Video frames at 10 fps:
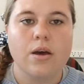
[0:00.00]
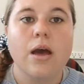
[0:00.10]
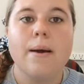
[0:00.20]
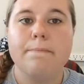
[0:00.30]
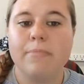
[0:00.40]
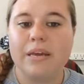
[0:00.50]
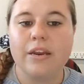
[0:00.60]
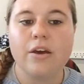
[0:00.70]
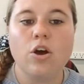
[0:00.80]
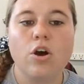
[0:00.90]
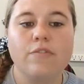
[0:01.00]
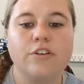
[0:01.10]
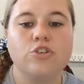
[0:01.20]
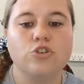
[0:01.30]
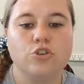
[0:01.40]
Meaning of
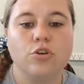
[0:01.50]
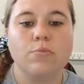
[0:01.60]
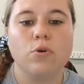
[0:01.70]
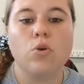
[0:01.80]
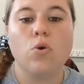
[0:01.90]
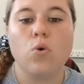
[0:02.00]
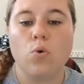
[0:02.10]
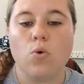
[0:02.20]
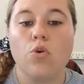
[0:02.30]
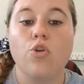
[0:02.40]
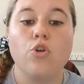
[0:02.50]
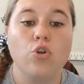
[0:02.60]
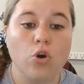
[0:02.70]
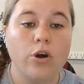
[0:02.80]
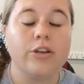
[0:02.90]
insurable or
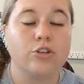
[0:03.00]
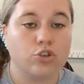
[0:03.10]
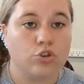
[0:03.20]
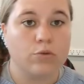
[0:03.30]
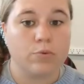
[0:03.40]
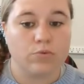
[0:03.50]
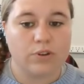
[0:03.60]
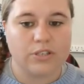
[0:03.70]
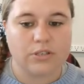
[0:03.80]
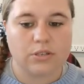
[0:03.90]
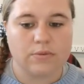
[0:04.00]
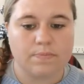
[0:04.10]
non-insurable risks.